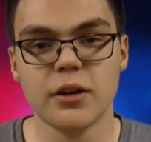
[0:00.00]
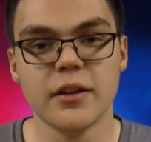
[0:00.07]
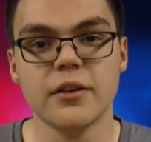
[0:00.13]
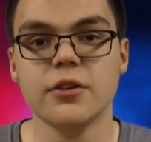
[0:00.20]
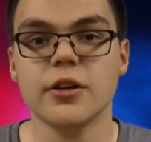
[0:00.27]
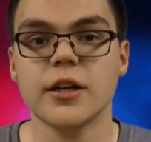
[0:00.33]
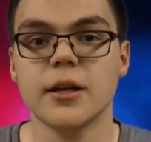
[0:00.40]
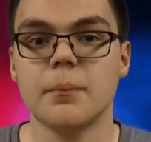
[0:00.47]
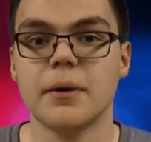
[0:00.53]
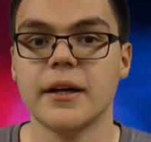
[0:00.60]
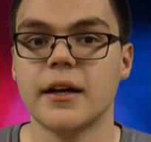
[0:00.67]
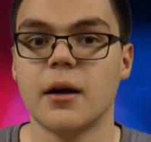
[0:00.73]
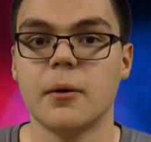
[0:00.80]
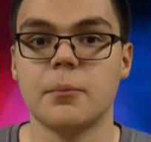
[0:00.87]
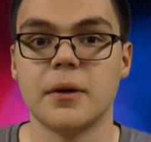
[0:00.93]
think they're going to play
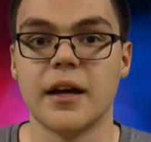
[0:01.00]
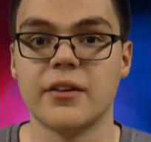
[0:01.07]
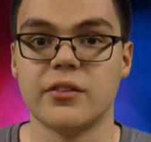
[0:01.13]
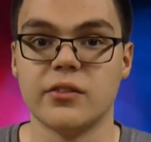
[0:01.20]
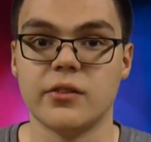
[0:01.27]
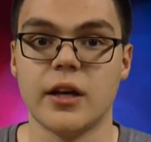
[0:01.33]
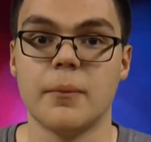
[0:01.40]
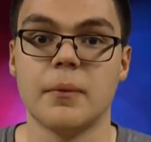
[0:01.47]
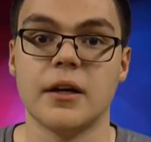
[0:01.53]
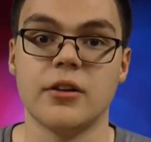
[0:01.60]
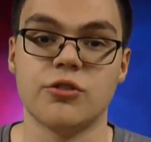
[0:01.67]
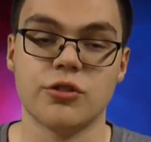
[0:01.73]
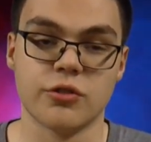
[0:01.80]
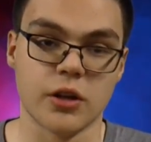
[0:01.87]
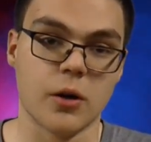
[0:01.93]
it up as its gimmick.
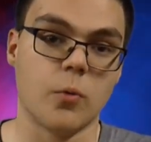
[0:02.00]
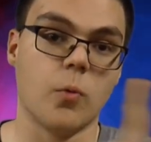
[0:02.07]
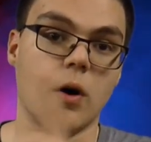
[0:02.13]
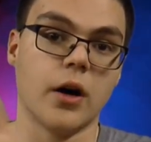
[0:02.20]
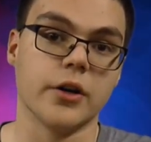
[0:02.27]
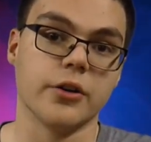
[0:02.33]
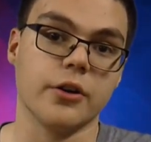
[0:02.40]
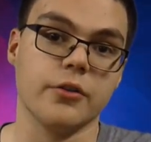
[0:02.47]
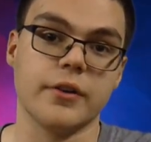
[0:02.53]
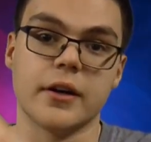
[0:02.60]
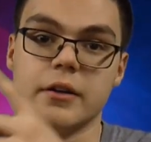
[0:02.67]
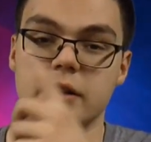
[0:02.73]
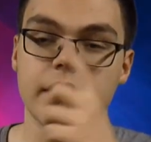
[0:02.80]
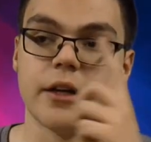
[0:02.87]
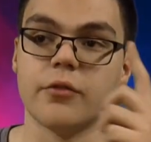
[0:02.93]
He's just going to wander
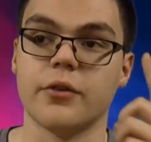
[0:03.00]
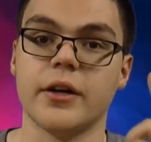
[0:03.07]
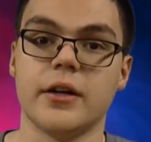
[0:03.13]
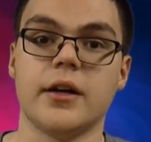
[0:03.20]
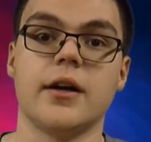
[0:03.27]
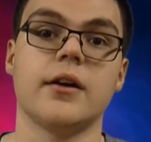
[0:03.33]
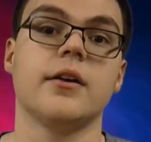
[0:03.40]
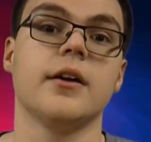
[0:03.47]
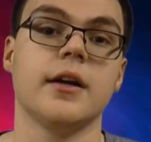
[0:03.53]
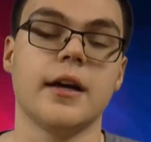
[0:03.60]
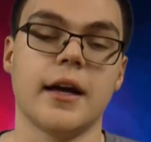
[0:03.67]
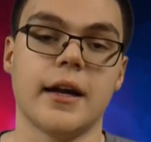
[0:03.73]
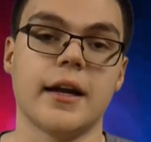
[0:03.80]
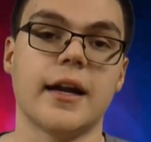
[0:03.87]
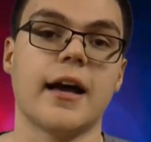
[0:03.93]
around the arena
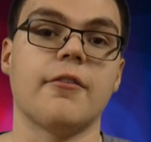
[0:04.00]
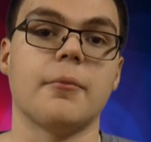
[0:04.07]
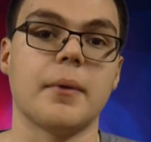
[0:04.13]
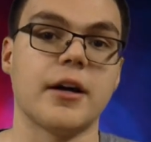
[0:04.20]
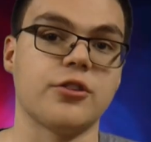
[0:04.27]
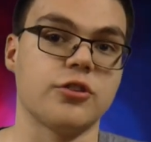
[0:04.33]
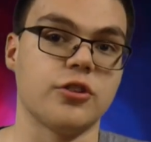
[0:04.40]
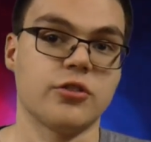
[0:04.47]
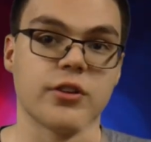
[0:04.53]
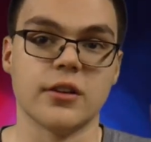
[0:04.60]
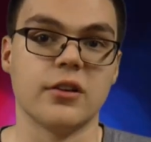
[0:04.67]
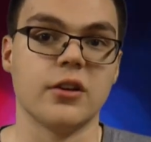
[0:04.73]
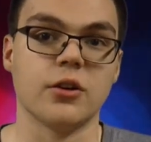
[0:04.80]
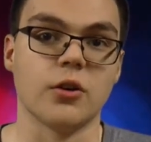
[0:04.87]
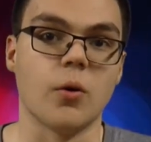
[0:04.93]
and then have a match and just
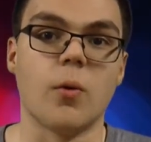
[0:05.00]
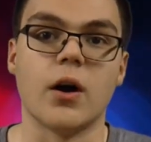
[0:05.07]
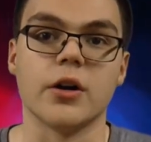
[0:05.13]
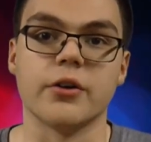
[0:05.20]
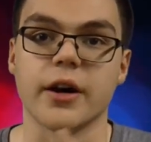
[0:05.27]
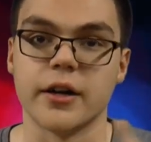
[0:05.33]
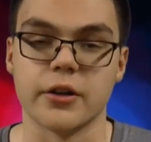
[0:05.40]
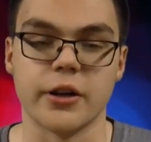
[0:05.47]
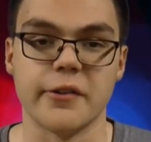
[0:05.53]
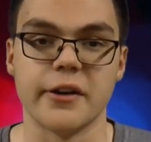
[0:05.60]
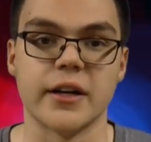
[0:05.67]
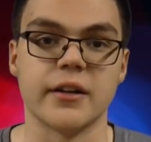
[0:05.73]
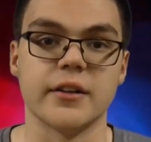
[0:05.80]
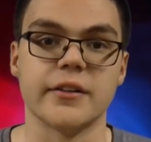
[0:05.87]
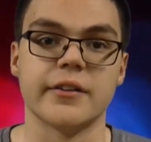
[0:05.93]
continue to wander around the
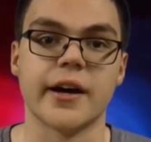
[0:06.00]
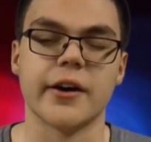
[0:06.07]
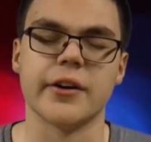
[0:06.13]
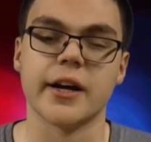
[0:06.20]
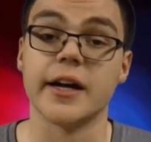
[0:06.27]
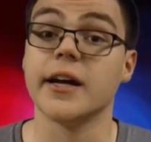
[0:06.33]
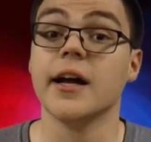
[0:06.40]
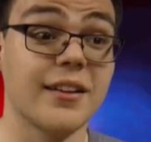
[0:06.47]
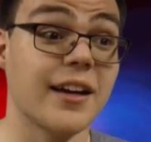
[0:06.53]
arena the entire night.